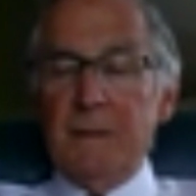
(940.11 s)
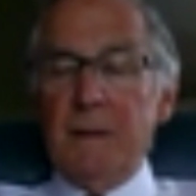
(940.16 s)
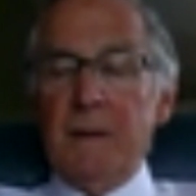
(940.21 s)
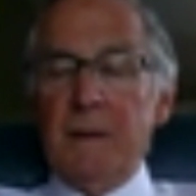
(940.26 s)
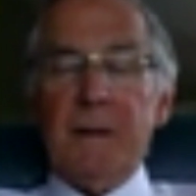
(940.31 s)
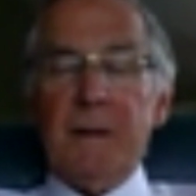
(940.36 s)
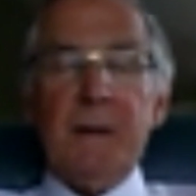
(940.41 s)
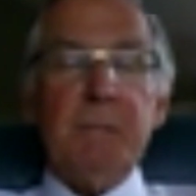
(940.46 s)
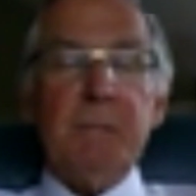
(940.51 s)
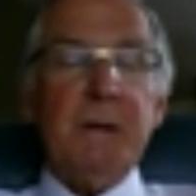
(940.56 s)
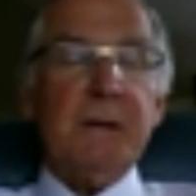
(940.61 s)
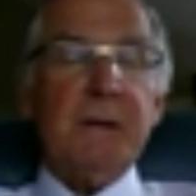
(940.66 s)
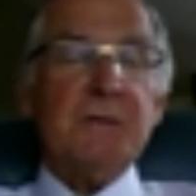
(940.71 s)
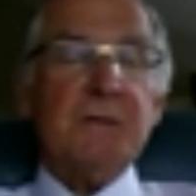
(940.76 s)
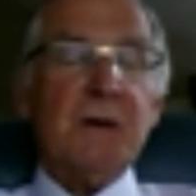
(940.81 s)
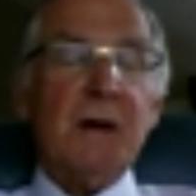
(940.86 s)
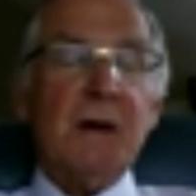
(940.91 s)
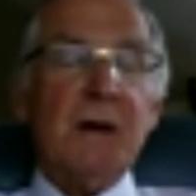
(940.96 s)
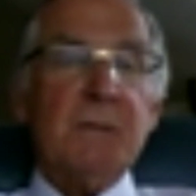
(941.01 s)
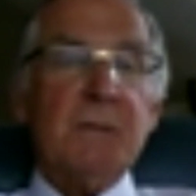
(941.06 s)
because
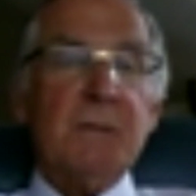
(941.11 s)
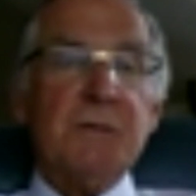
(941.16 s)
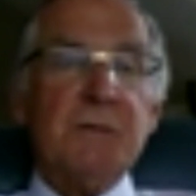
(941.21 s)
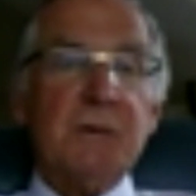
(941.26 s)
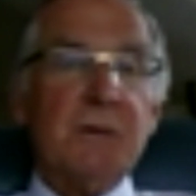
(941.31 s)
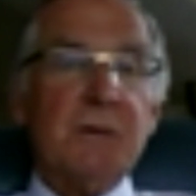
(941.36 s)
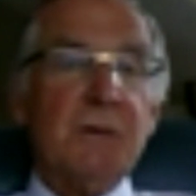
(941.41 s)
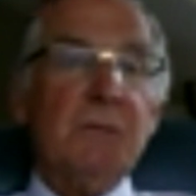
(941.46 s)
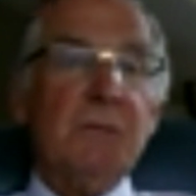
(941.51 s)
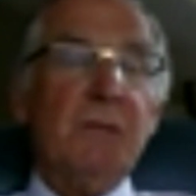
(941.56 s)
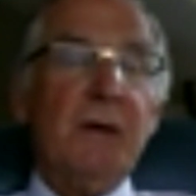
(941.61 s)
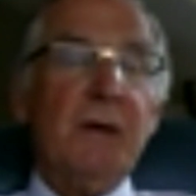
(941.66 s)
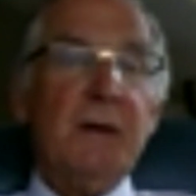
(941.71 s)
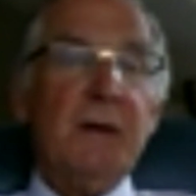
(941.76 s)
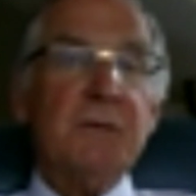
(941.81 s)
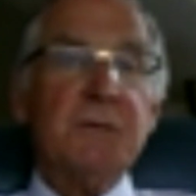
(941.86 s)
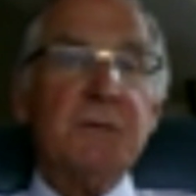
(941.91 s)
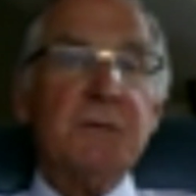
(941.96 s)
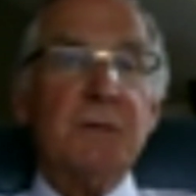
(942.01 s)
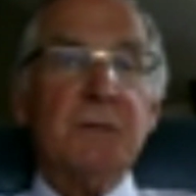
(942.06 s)
I was a
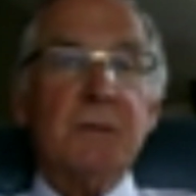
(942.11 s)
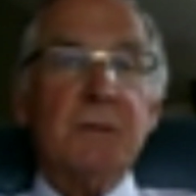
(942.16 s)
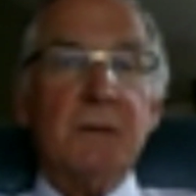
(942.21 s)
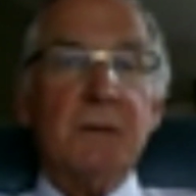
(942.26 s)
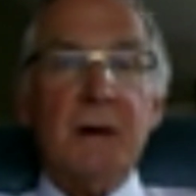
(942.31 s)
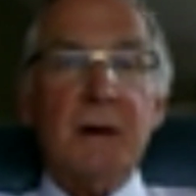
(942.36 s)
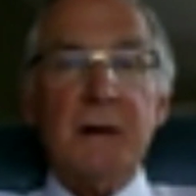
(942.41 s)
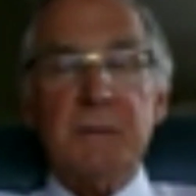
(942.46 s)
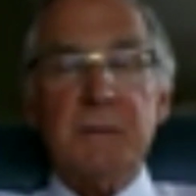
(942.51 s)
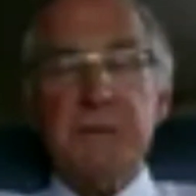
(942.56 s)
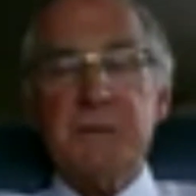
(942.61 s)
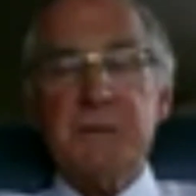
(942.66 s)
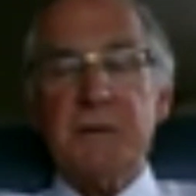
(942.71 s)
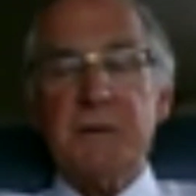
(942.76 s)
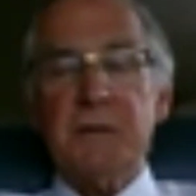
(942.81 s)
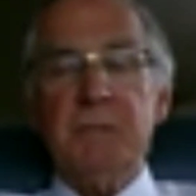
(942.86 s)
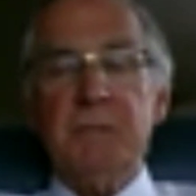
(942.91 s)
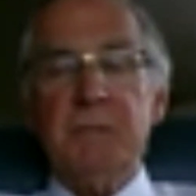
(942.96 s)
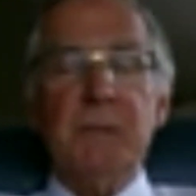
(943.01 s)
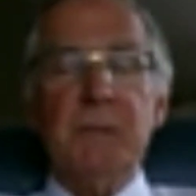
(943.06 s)
conveyancer or I was
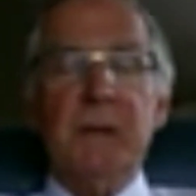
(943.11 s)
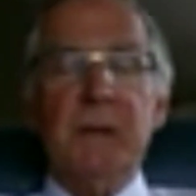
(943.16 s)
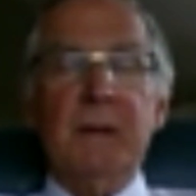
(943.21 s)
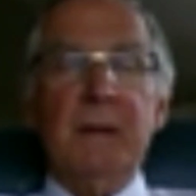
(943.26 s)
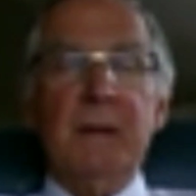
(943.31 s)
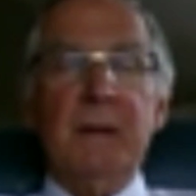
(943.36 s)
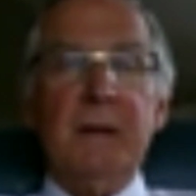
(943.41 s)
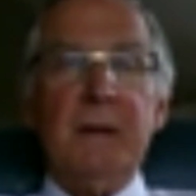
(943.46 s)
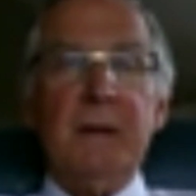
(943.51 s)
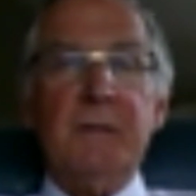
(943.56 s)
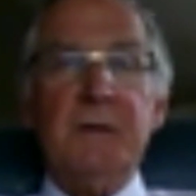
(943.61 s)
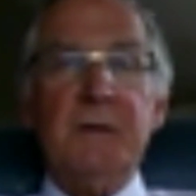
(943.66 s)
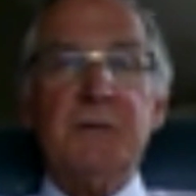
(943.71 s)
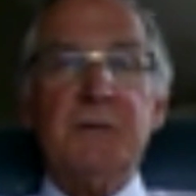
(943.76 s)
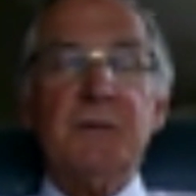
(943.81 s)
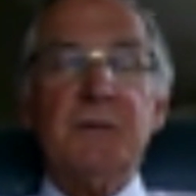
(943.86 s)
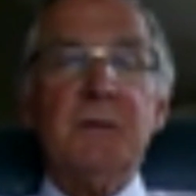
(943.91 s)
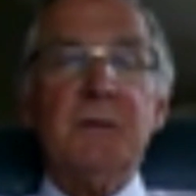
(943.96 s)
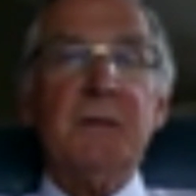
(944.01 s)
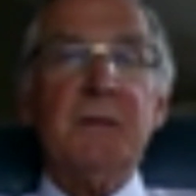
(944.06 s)
a
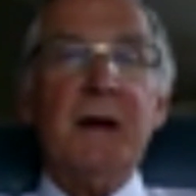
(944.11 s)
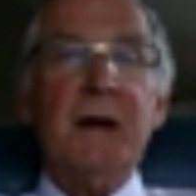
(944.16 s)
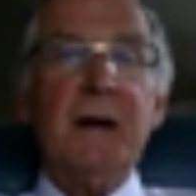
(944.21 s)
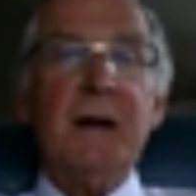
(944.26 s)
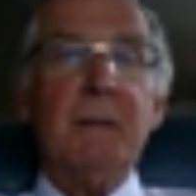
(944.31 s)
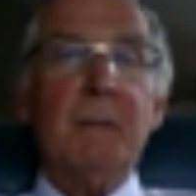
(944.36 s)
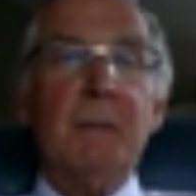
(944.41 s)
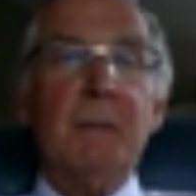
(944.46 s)
this or that.